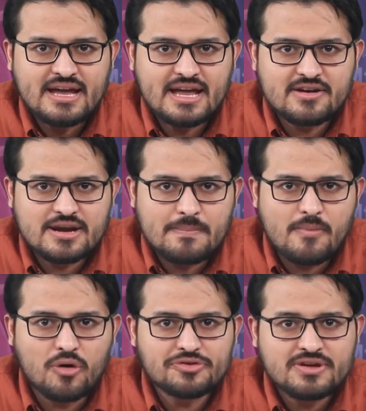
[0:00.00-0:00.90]
in
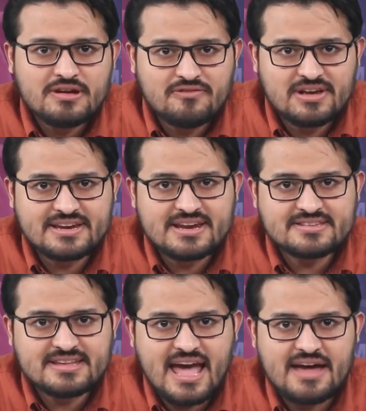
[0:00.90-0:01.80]
remote
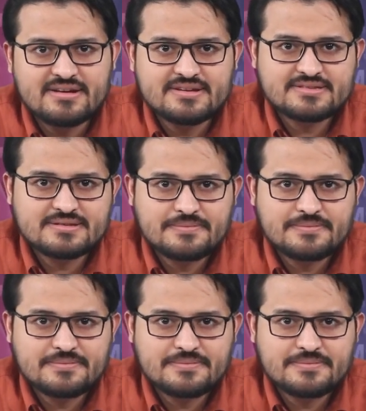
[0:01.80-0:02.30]
wilderness areas.